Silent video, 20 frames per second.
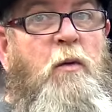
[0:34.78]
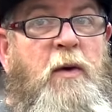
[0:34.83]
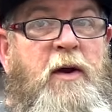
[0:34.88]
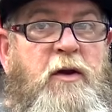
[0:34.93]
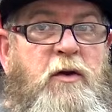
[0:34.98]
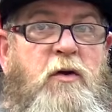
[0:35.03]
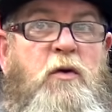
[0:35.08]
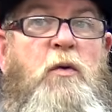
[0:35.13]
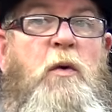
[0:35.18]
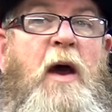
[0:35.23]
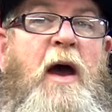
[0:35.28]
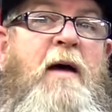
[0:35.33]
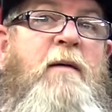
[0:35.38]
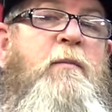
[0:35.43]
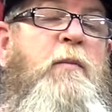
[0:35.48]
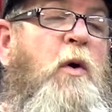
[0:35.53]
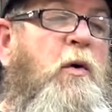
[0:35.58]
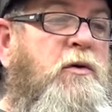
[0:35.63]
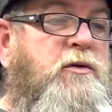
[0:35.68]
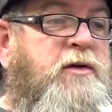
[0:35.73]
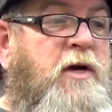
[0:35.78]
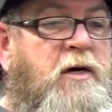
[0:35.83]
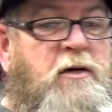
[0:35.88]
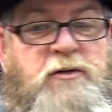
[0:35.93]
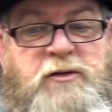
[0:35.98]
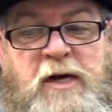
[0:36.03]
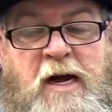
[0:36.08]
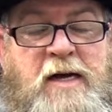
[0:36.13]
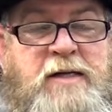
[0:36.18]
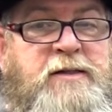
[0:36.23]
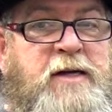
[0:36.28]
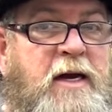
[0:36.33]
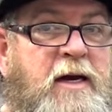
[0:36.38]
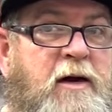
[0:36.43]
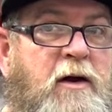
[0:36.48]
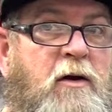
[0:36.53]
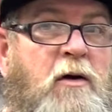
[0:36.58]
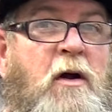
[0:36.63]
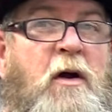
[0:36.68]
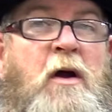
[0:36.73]
We do have motorcycle jacks in
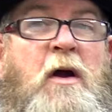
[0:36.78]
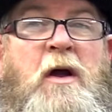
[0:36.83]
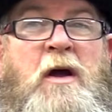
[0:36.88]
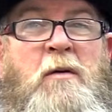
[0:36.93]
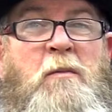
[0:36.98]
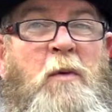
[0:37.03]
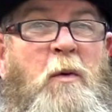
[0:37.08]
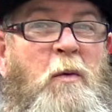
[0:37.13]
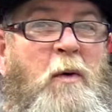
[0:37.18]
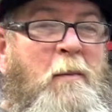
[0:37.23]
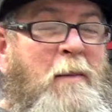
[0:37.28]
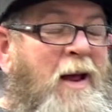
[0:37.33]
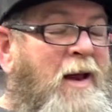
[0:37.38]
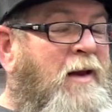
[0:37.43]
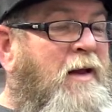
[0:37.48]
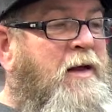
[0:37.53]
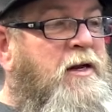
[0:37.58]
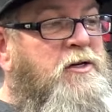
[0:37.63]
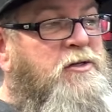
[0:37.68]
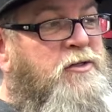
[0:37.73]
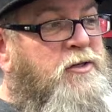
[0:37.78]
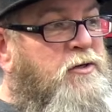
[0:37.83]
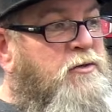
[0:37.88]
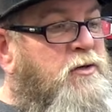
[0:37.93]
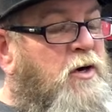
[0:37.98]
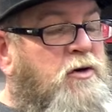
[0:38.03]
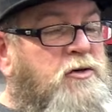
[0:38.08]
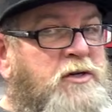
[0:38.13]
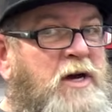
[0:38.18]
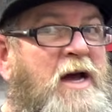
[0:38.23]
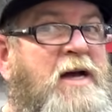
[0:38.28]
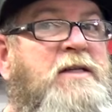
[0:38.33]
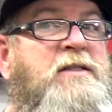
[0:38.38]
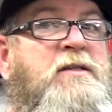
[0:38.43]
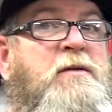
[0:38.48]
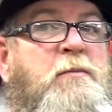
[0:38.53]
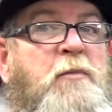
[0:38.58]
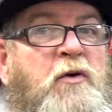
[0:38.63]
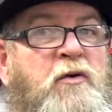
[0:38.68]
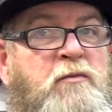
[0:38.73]
here, but we mainly just use our jacks
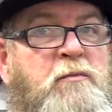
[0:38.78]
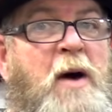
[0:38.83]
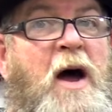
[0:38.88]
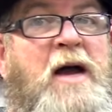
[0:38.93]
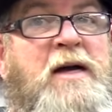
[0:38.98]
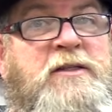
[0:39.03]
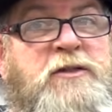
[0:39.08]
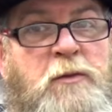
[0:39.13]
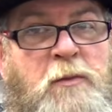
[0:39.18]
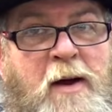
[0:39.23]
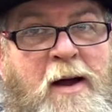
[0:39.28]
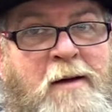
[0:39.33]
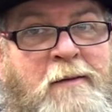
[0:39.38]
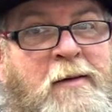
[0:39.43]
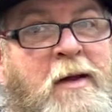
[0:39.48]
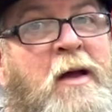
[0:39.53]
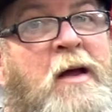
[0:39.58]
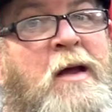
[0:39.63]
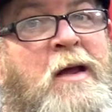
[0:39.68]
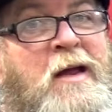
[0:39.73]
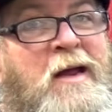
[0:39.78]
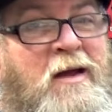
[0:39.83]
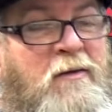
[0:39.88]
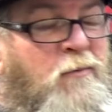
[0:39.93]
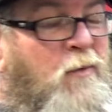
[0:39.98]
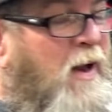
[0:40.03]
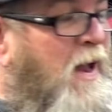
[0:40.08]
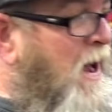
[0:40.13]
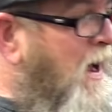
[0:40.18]
to move bikes around if we